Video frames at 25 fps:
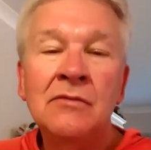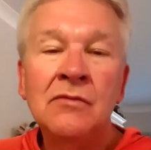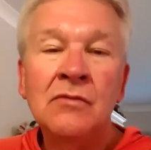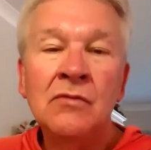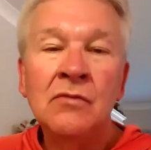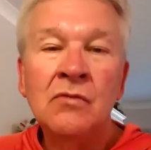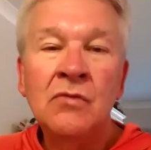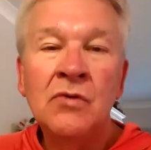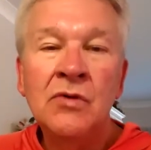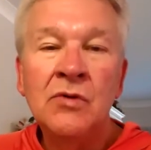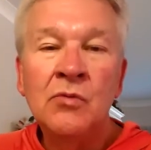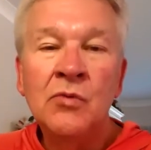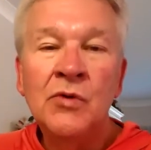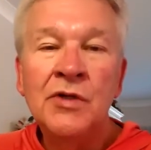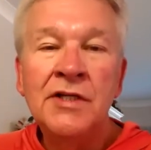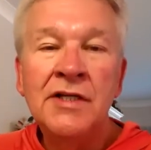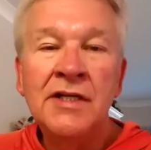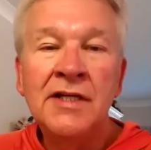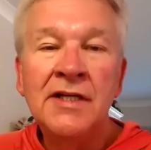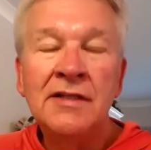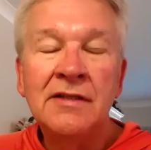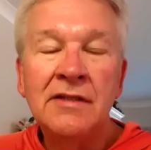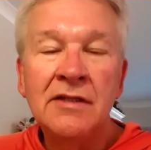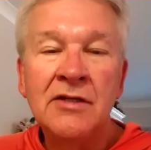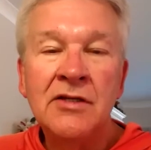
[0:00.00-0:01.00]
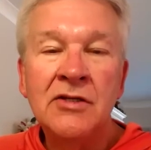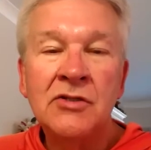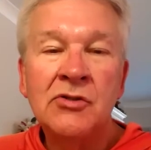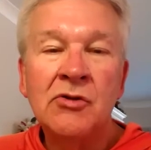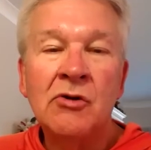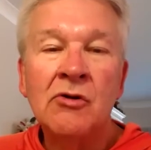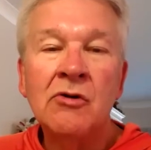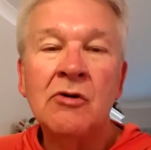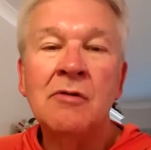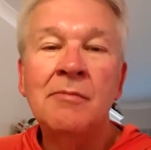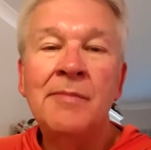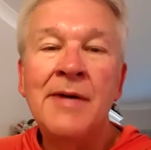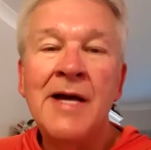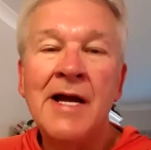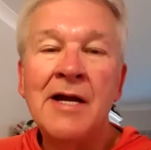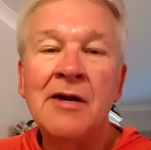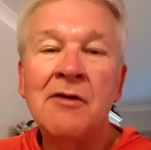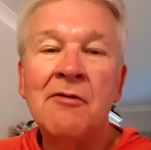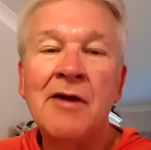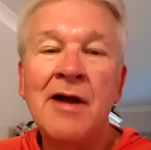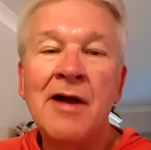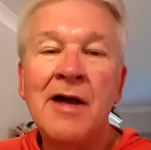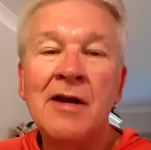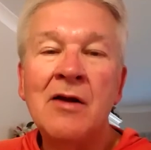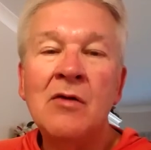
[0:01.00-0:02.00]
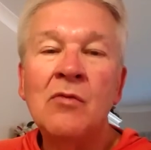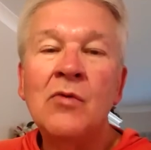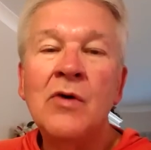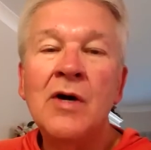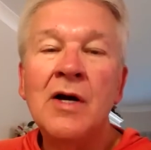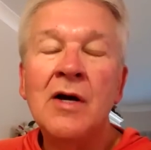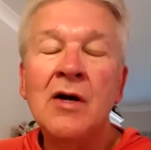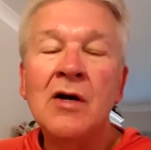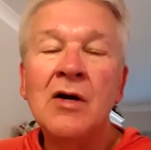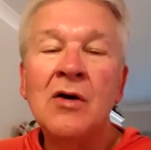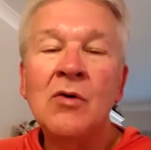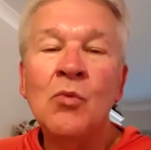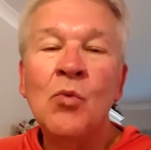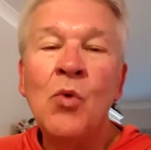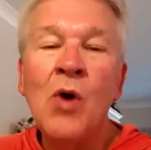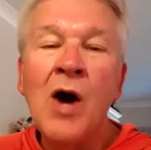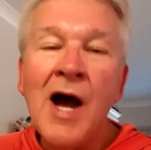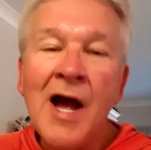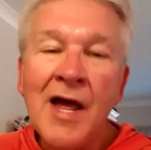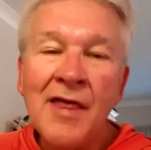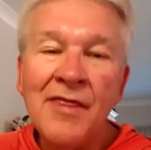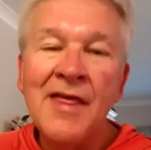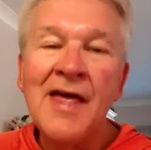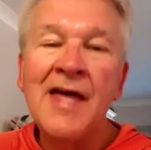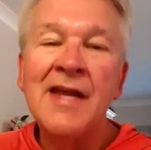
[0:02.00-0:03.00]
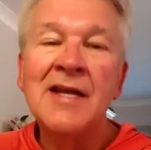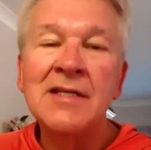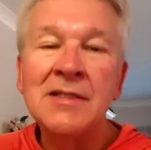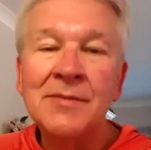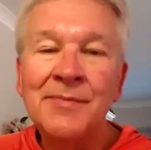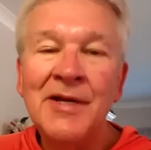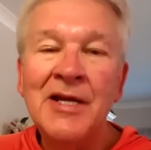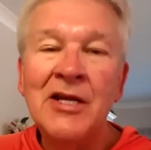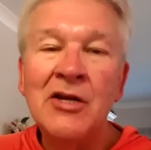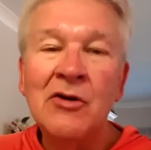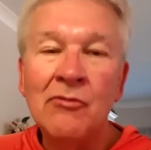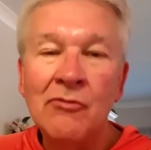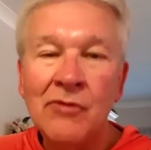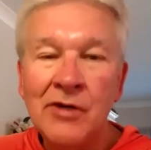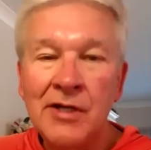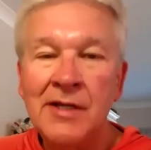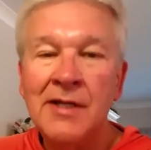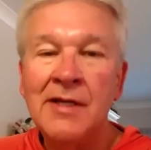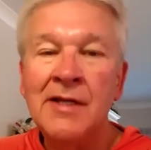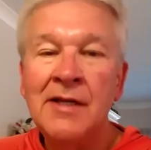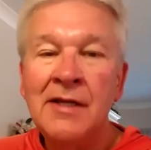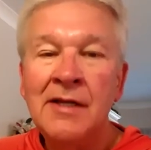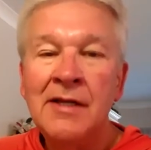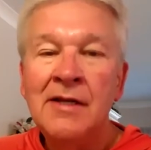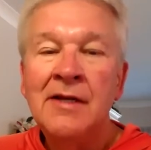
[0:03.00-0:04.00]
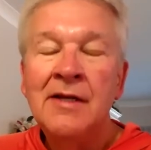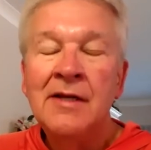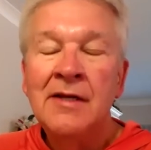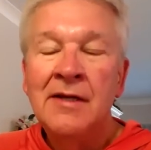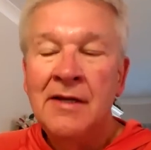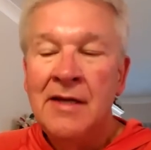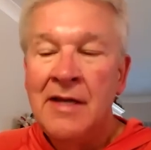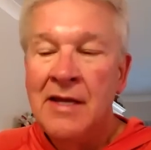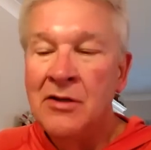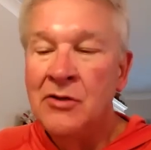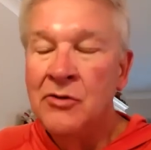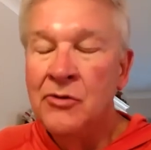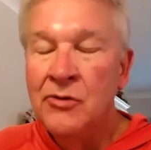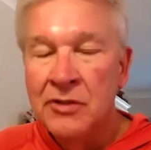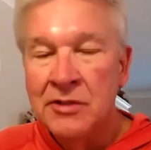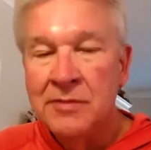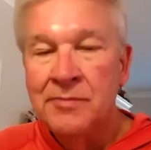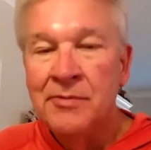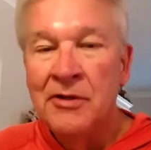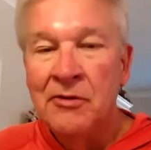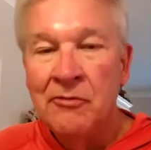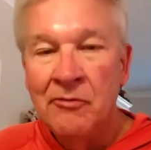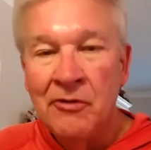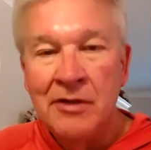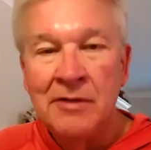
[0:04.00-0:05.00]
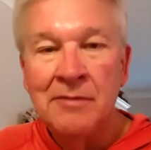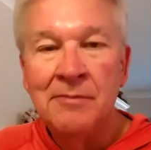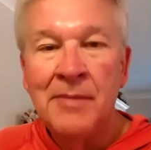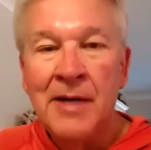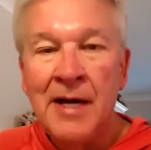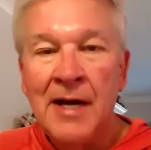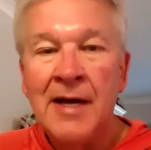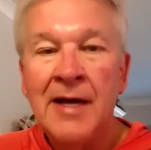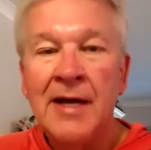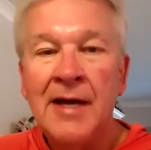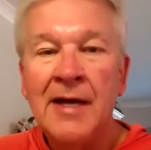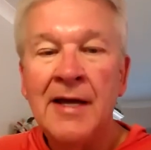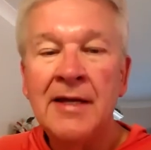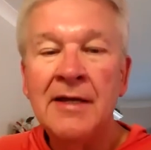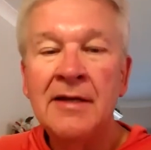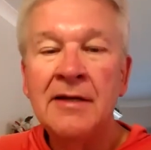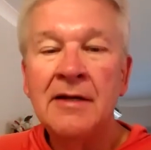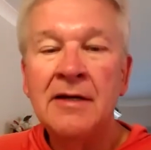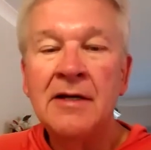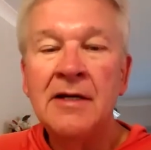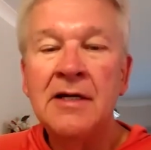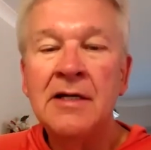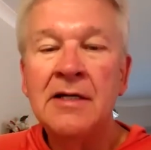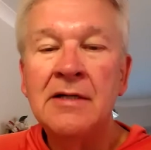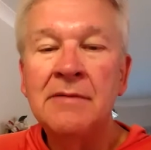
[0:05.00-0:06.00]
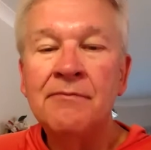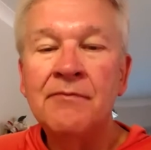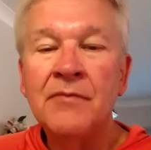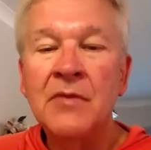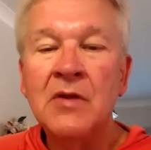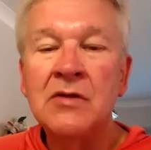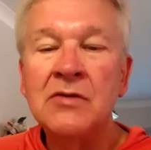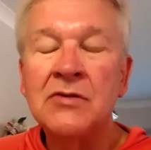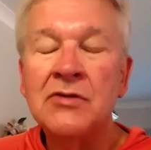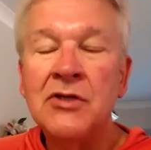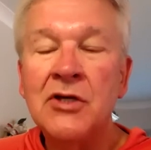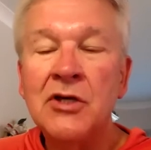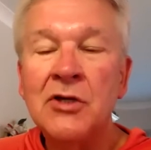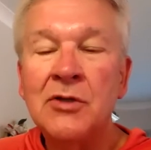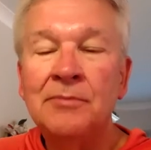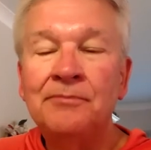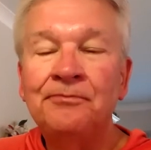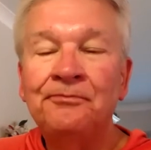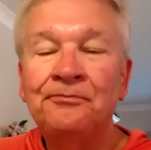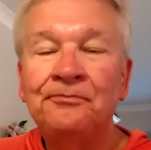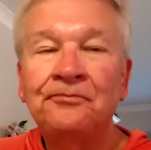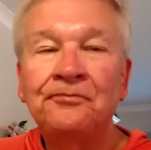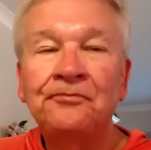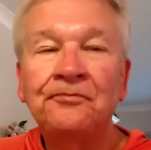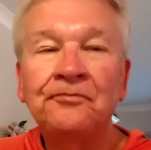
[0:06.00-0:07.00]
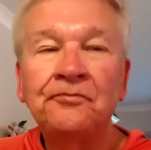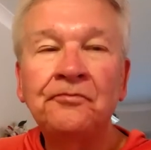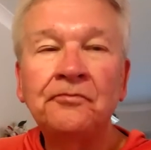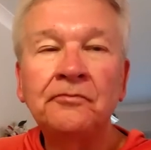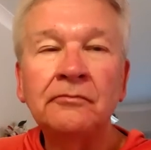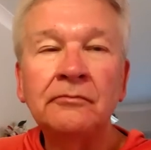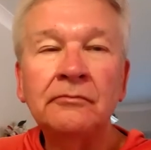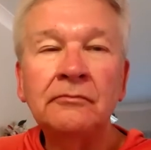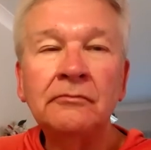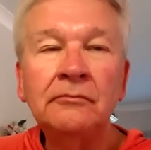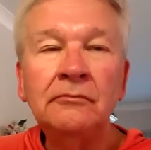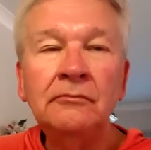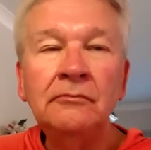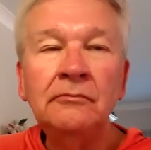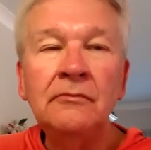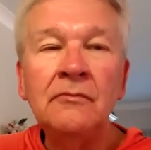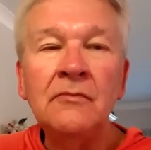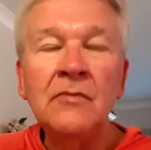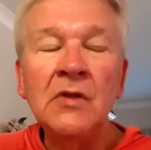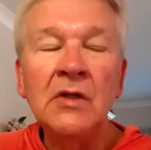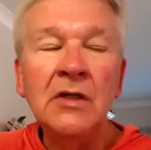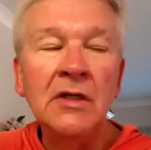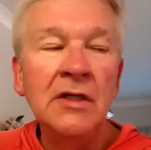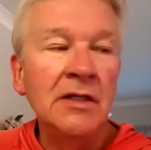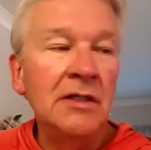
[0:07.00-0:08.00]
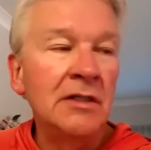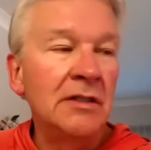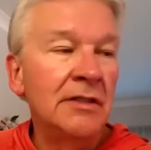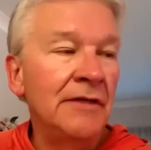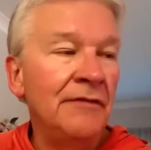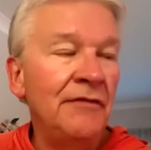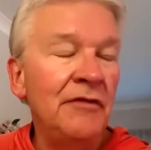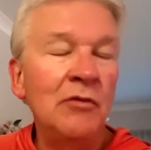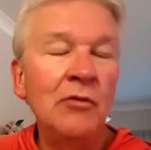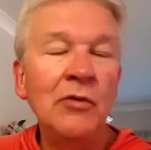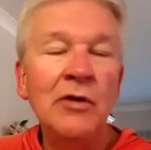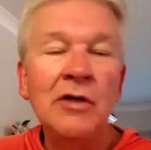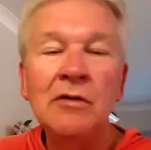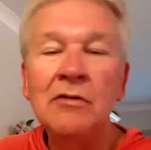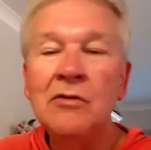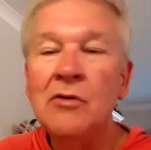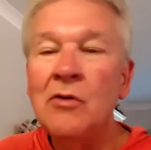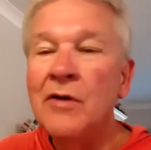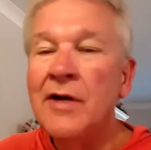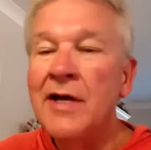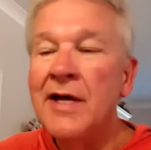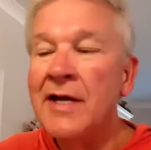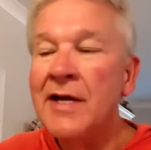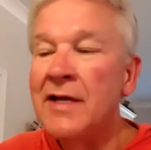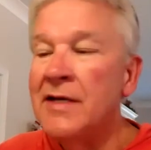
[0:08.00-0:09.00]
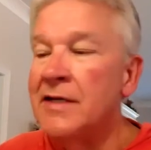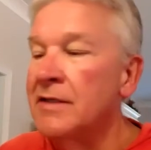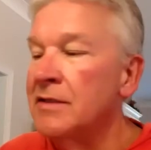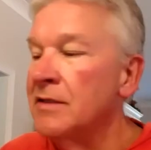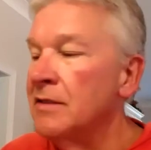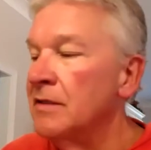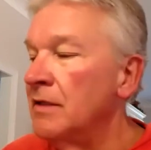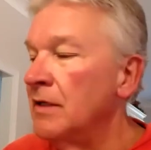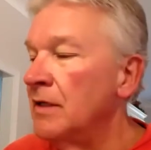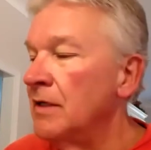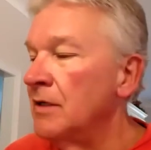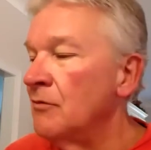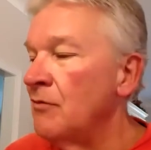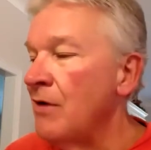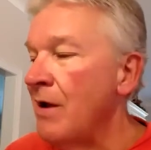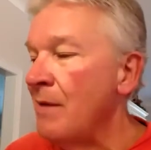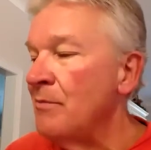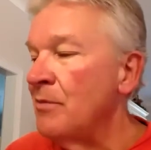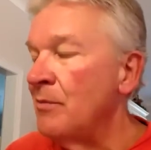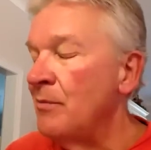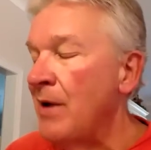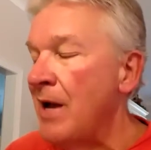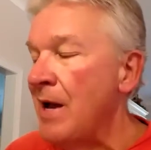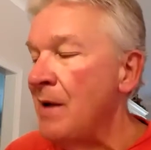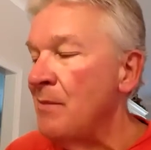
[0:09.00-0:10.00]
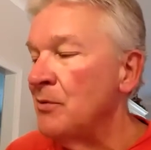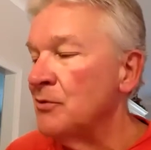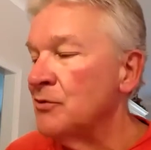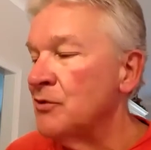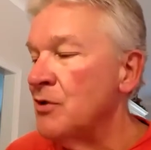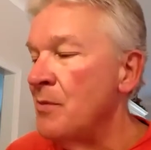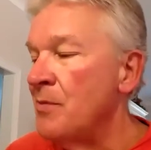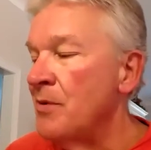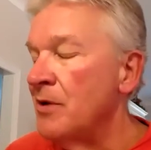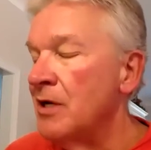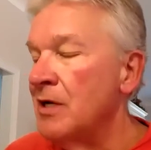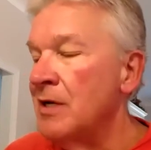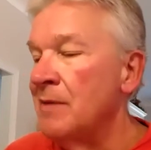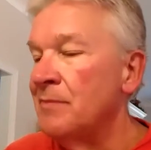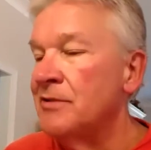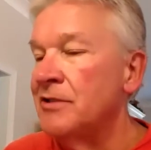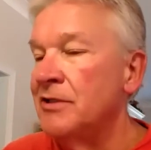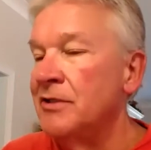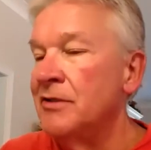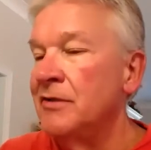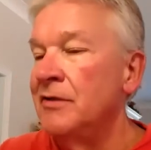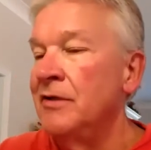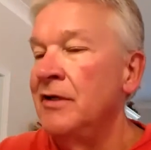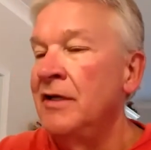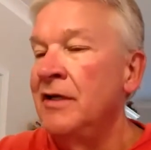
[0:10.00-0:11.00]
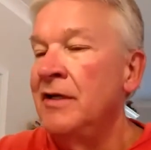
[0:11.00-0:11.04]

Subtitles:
when you get the historical background and why that is being written and who it's been written by. So if you will, go ahead and grab your Bibles, open it up to